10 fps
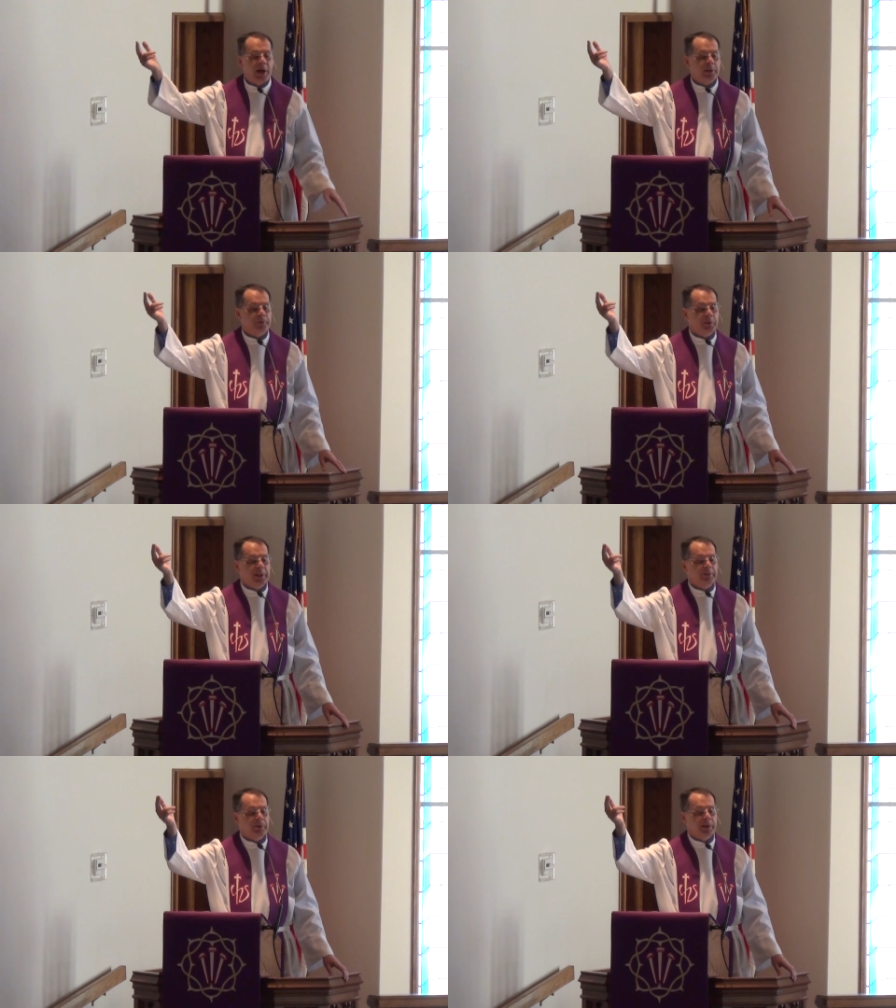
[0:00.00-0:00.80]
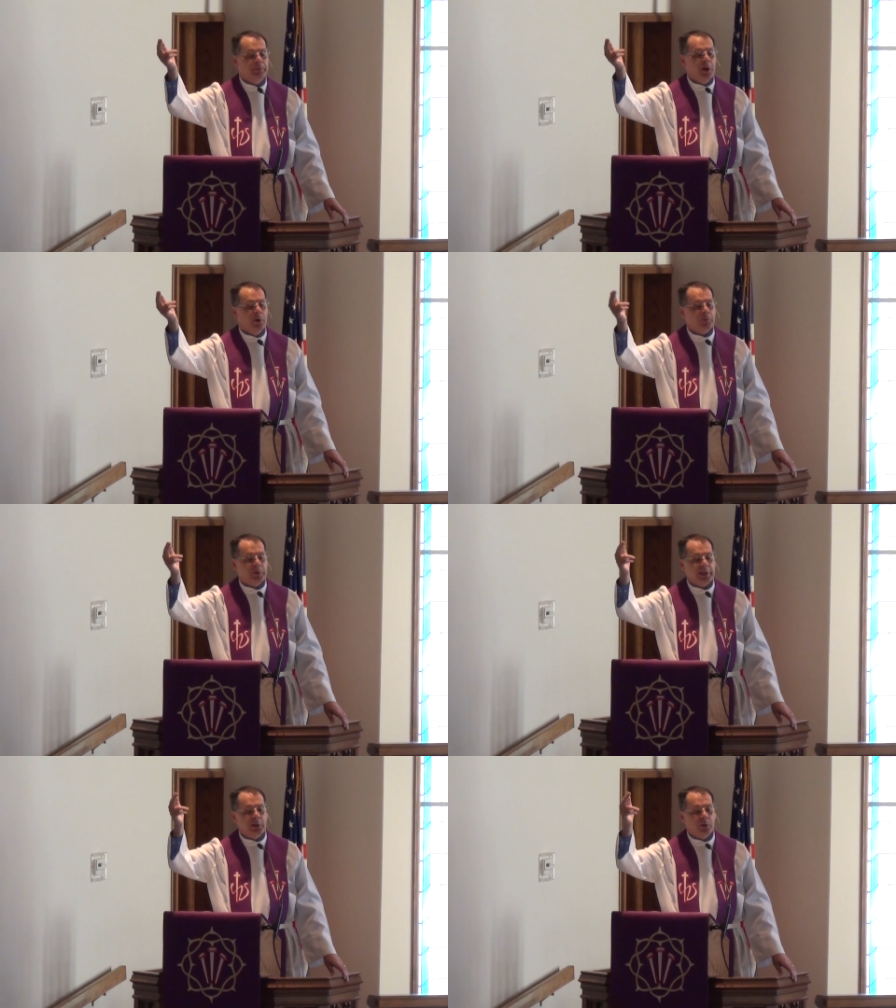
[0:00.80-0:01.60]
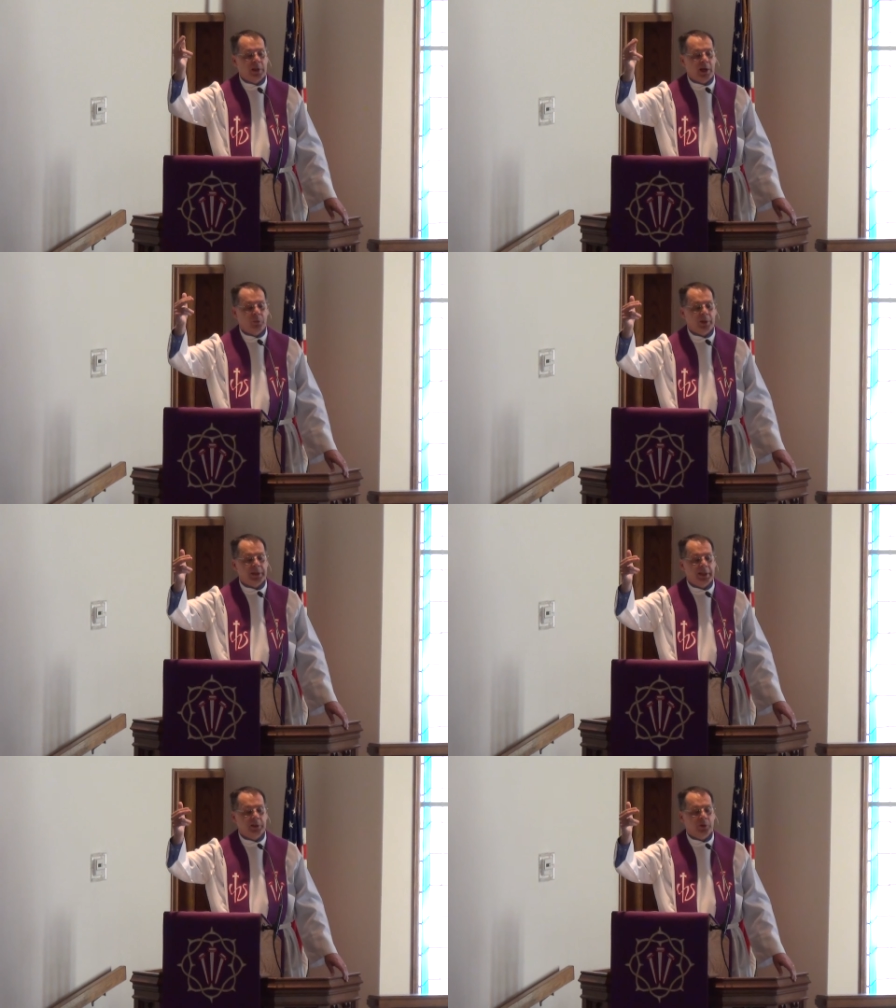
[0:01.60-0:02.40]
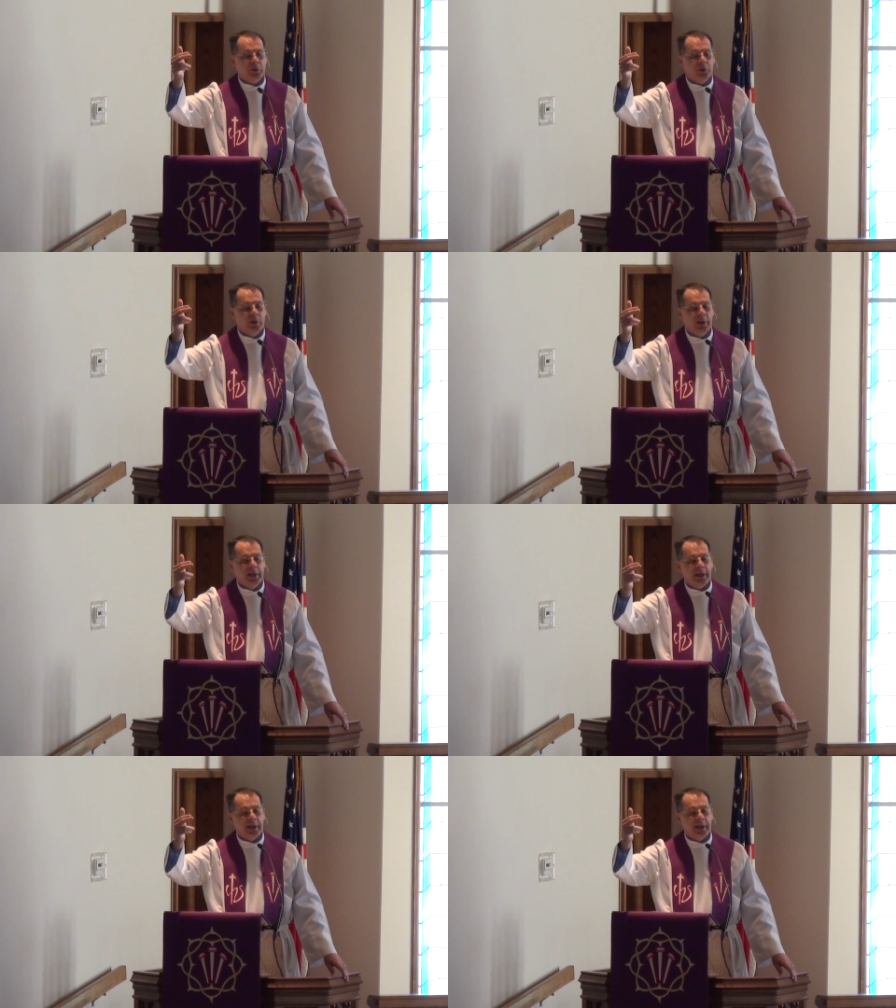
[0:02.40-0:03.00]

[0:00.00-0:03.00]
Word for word: Father, forgive them, for they know not what they do.